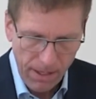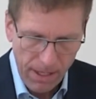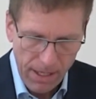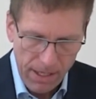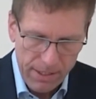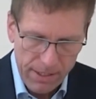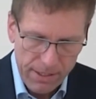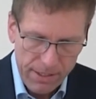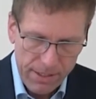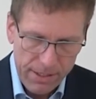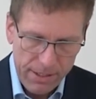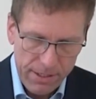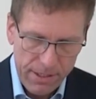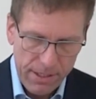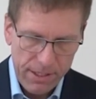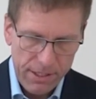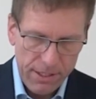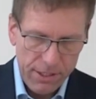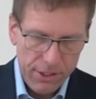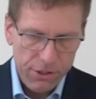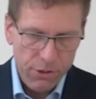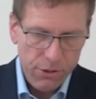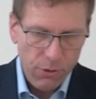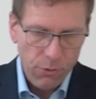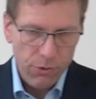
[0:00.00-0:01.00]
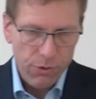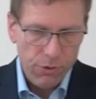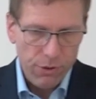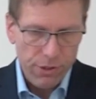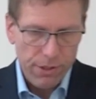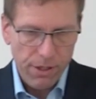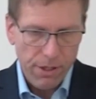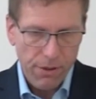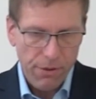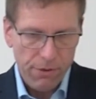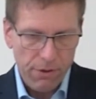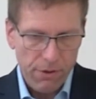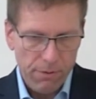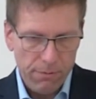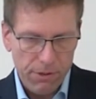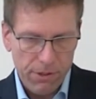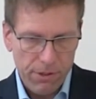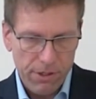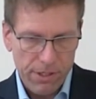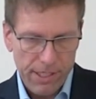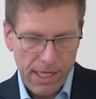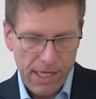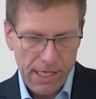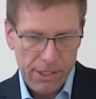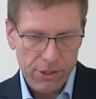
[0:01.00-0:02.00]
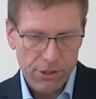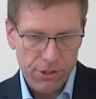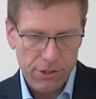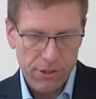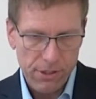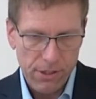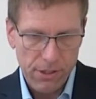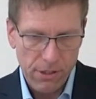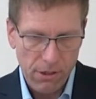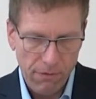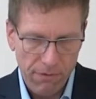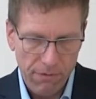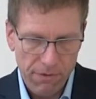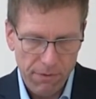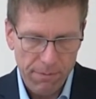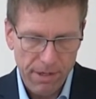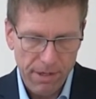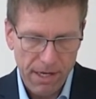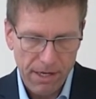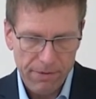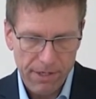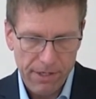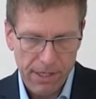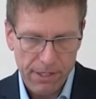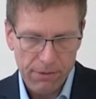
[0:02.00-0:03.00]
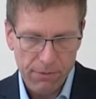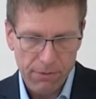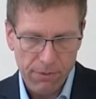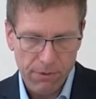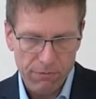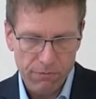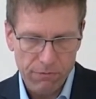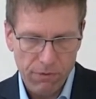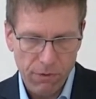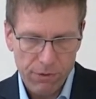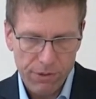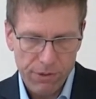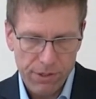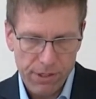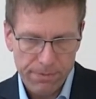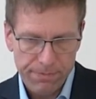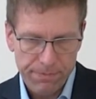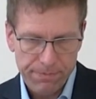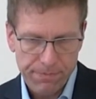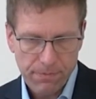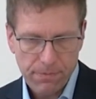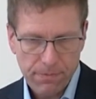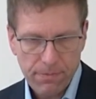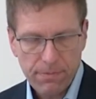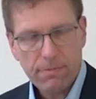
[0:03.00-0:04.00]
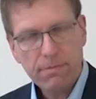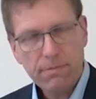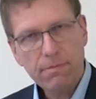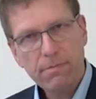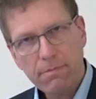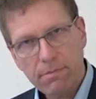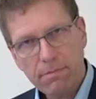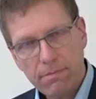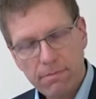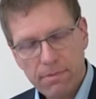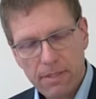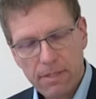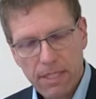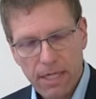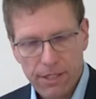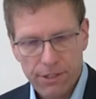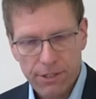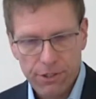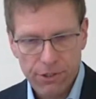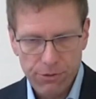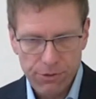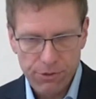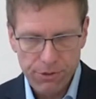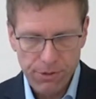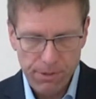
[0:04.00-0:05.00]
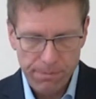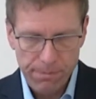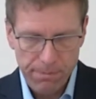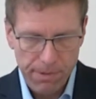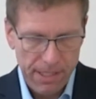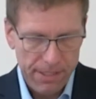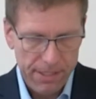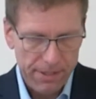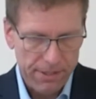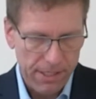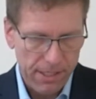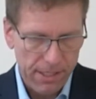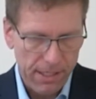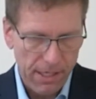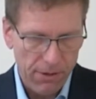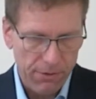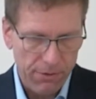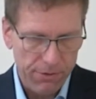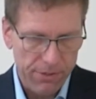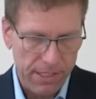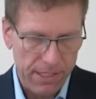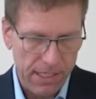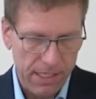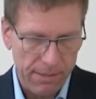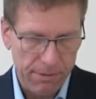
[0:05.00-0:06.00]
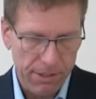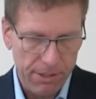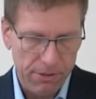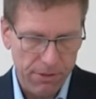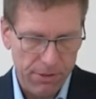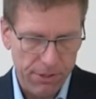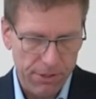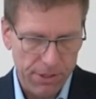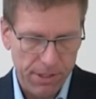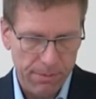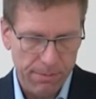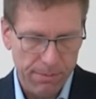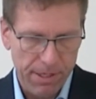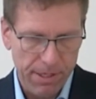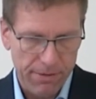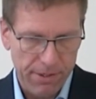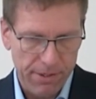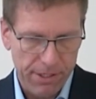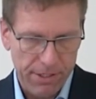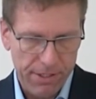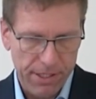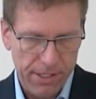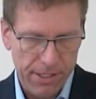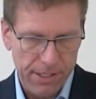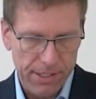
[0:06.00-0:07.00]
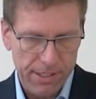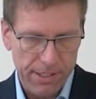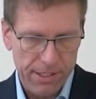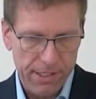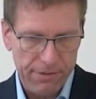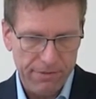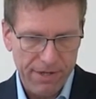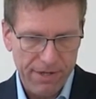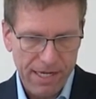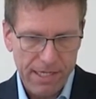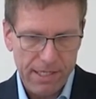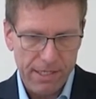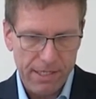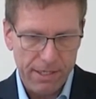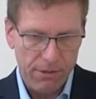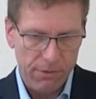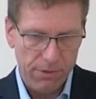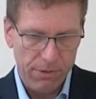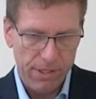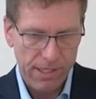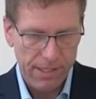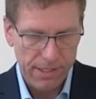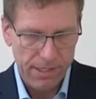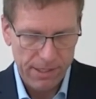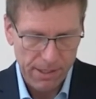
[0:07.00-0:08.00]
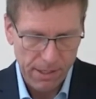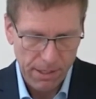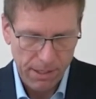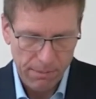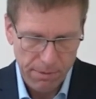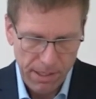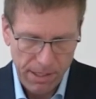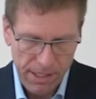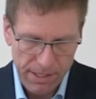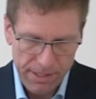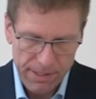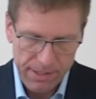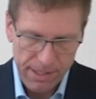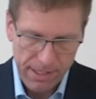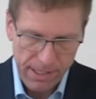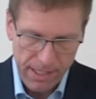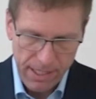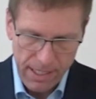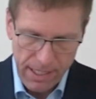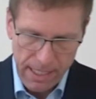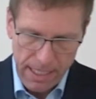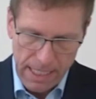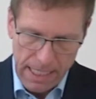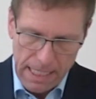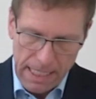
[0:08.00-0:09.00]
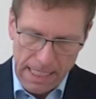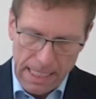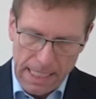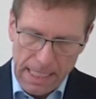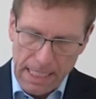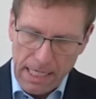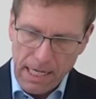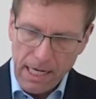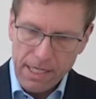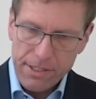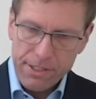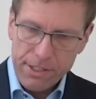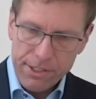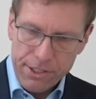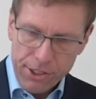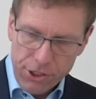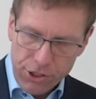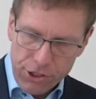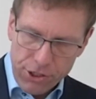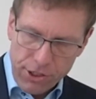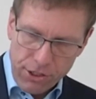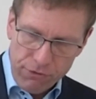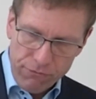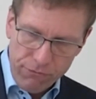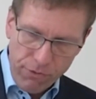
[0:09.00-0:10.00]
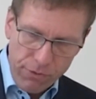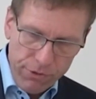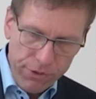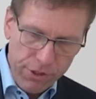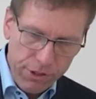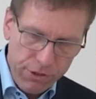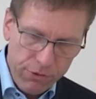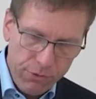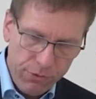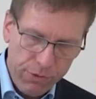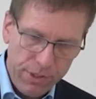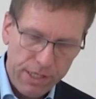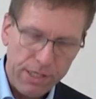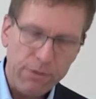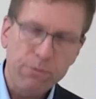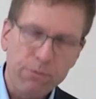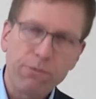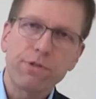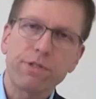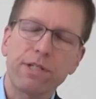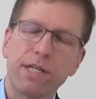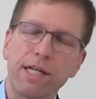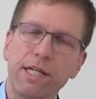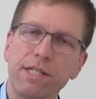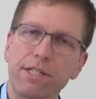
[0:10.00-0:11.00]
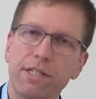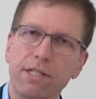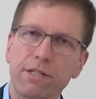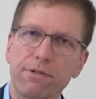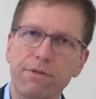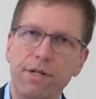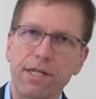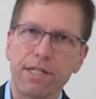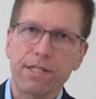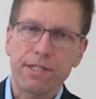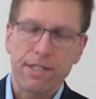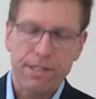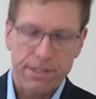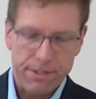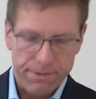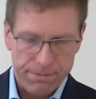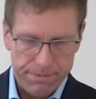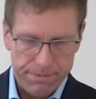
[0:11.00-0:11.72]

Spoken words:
Since there is no good thermal connection of the bearing to the rotor, due to the plastic housing and because the bearing seat is directly located in the plastic, an additional rotor cooling was integrated.